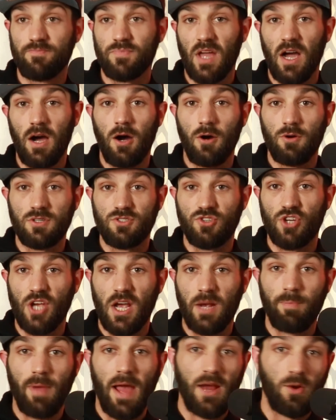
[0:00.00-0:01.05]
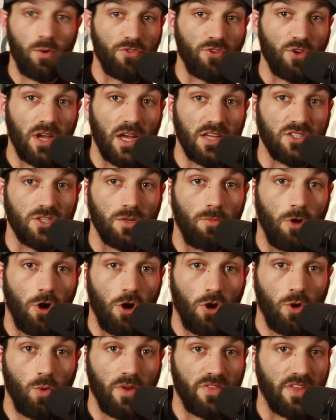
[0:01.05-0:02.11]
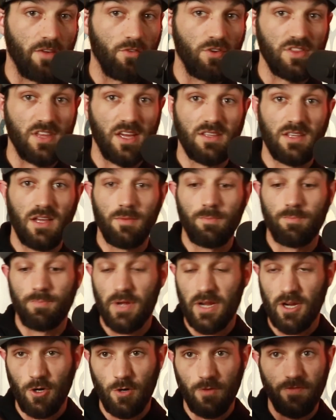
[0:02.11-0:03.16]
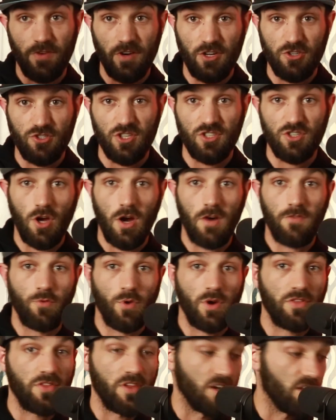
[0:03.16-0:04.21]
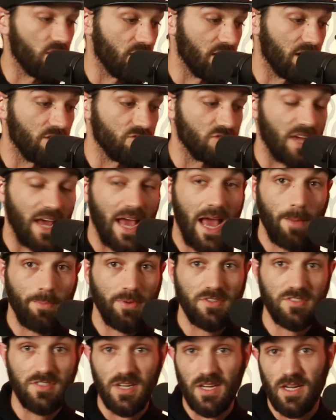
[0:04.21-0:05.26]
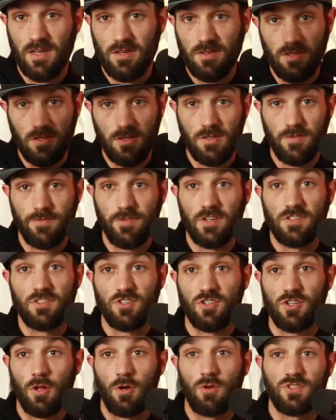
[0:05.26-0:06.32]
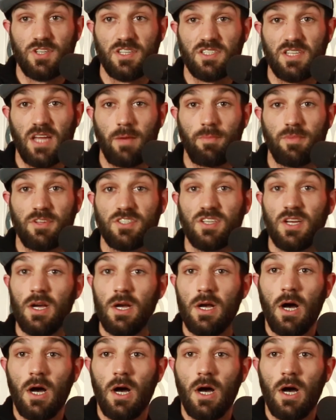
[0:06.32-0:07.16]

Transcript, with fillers: I'll check back with you guys tomorrow with everything that Binger finishes off with, anything else that happens, and the defense's closing statements.